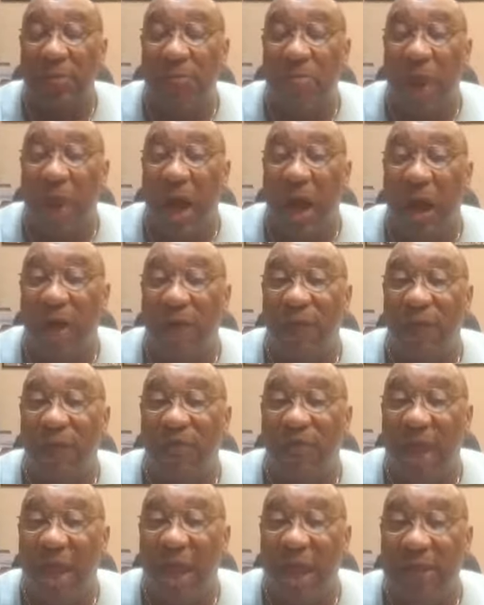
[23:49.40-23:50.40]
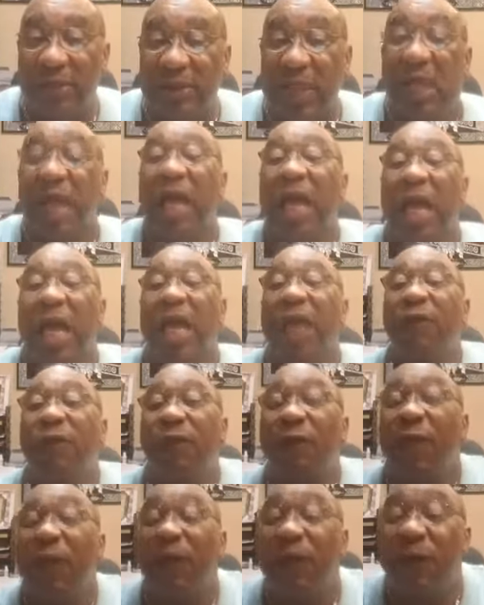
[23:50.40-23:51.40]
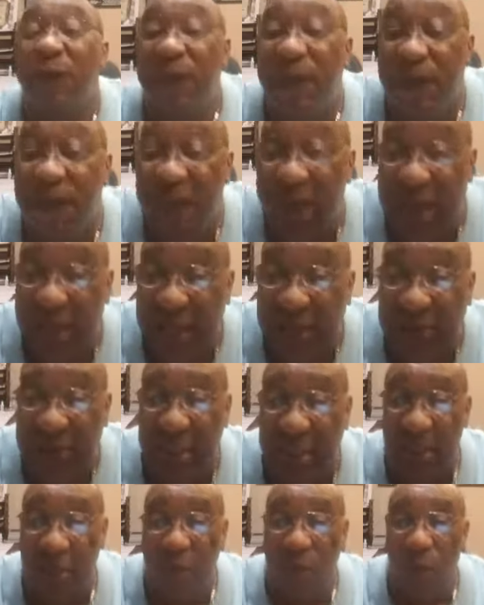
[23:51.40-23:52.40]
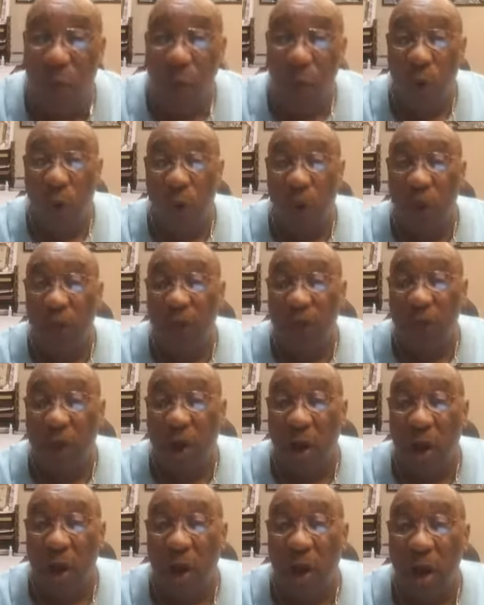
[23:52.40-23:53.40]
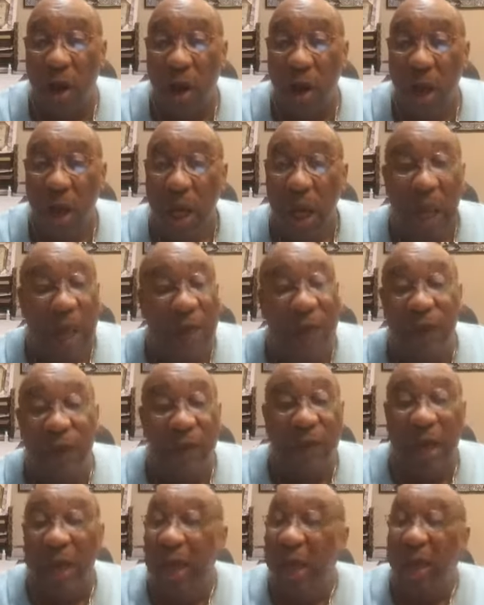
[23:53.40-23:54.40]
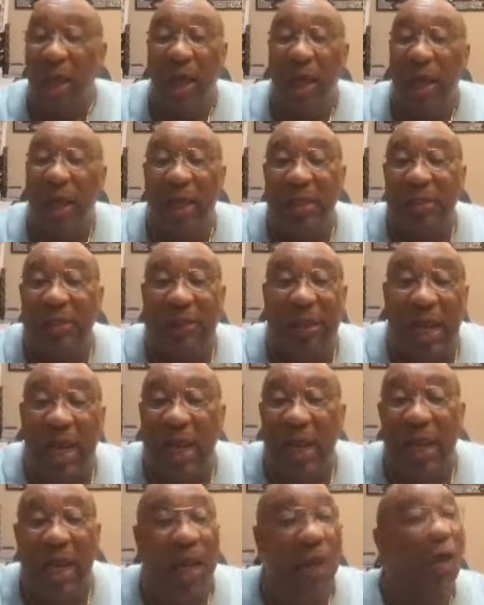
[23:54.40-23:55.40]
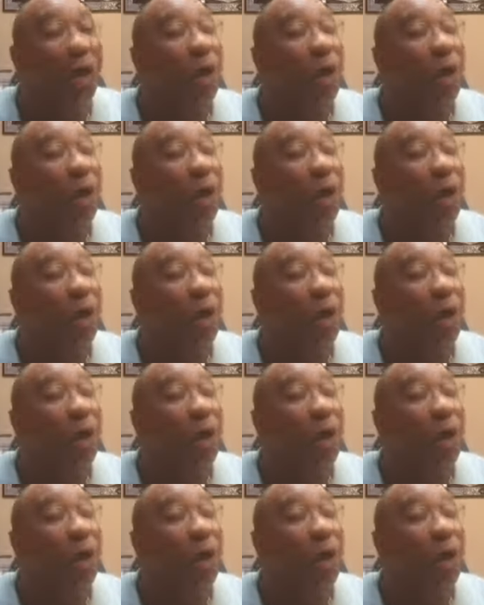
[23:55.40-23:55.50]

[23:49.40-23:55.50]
powerful things in fulfilling the word of God. And for, he, he said that